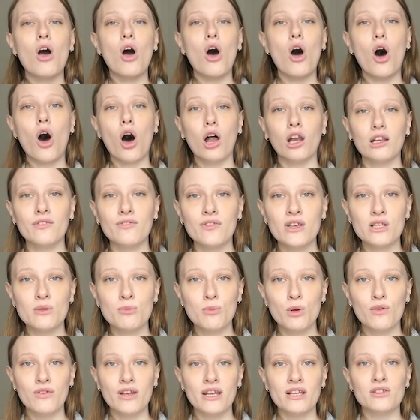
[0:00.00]
All of these
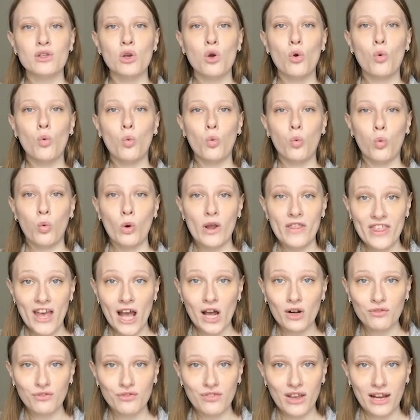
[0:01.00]
movies,
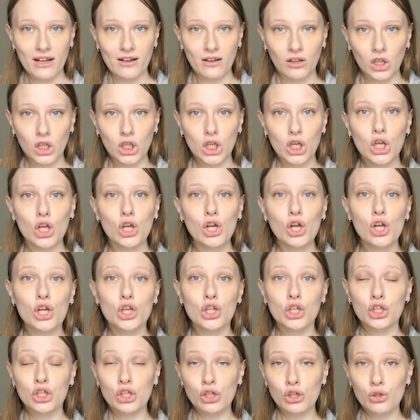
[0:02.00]
without fail,
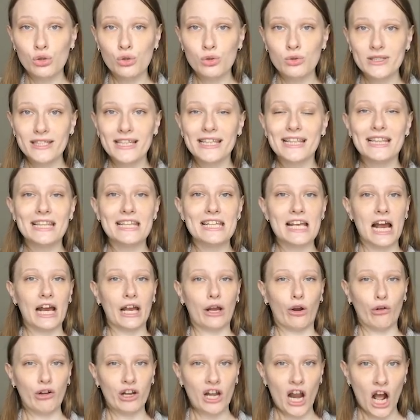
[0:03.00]
use the
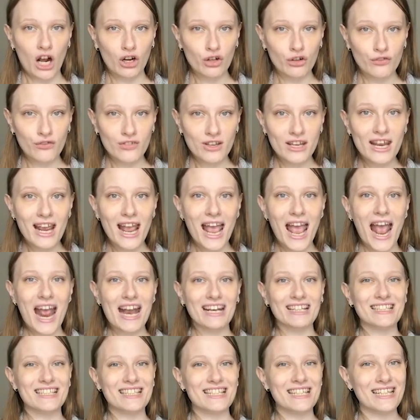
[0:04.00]
iconography
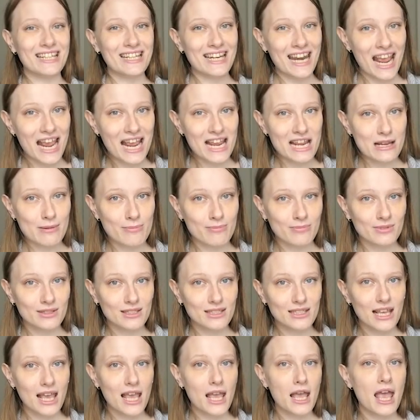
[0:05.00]
and
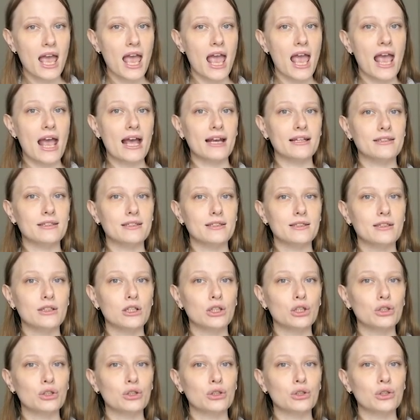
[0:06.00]
names and
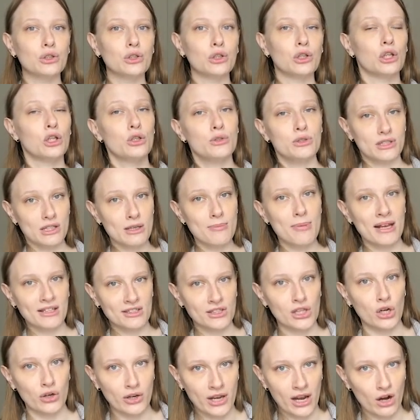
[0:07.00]
loosely base
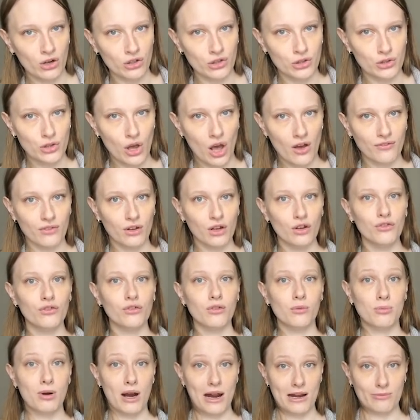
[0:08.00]
their characters off
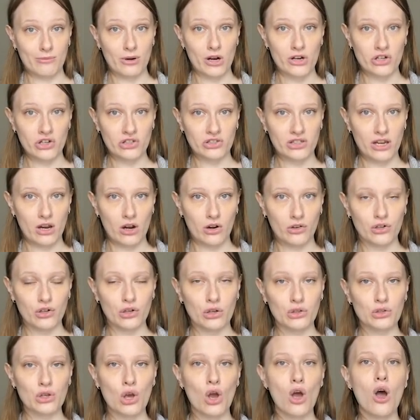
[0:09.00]
of Pride and Prejudice
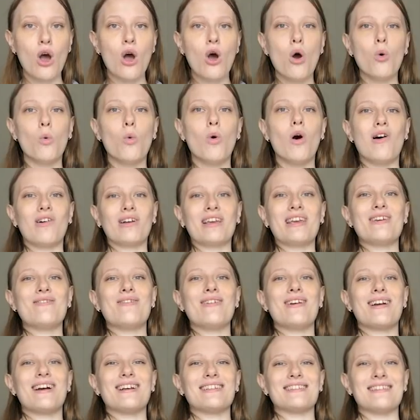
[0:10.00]
characters while
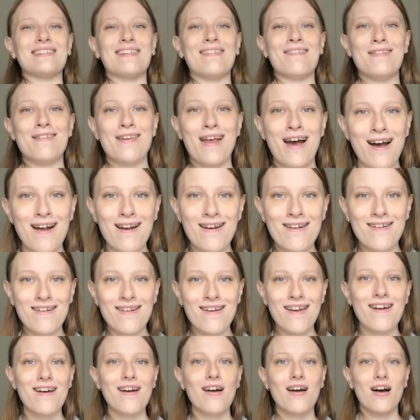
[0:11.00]
giving us
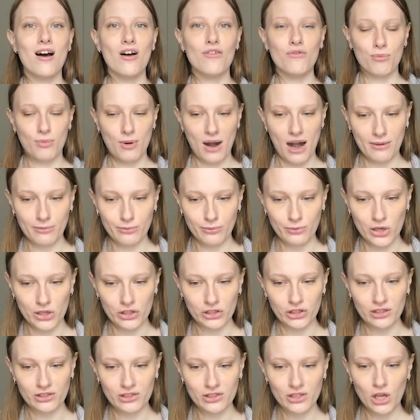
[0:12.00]
none of Pride and
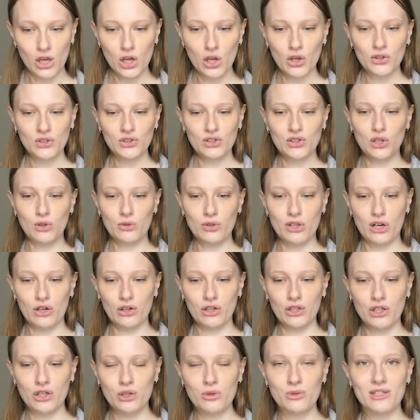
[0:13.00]
Prejudice. So they're
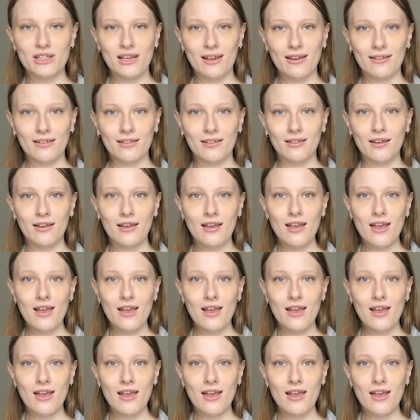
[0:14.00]
using